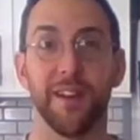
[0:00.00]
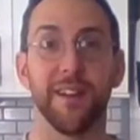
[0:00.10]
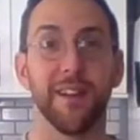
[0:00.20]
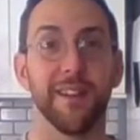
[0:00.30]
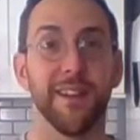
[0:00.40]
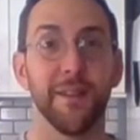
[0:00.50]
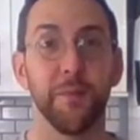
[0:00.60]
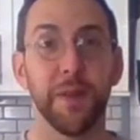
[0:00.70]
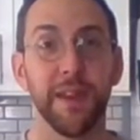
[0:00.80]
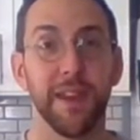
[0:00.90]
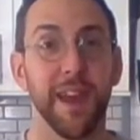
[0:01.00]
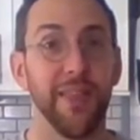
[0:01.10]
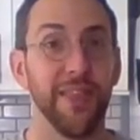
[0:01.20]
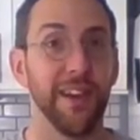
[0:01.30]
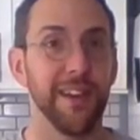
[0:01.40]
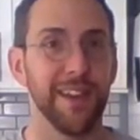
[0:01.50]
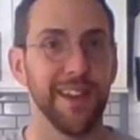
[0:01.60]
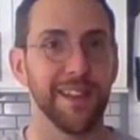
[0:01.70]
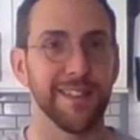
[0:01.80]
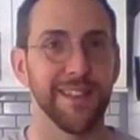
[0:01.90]
are going to be the
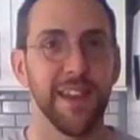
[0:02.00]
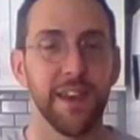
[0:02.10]
hit.